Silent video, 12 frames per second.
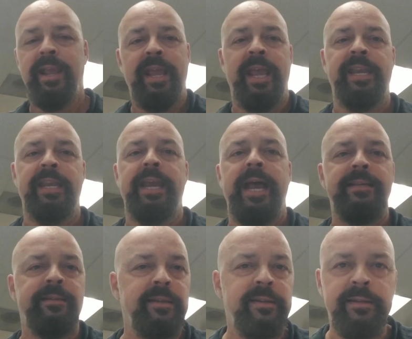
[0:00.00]
Any
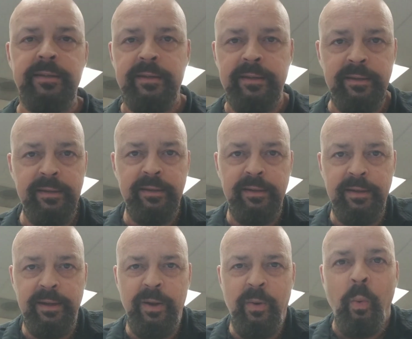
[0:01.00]
guesses?
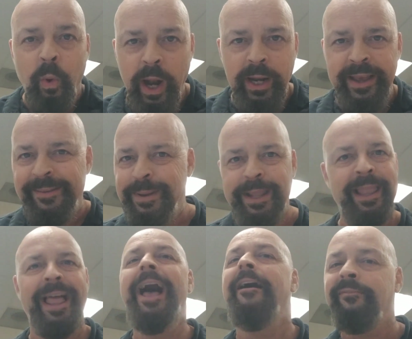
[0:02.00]
What could be
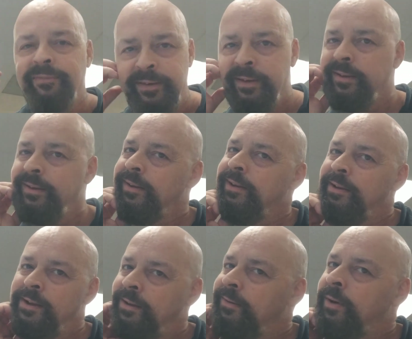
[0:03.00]
left?
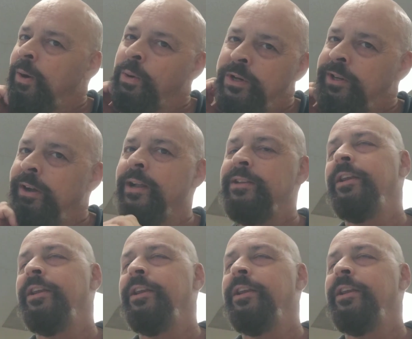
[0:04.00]
What would Sean's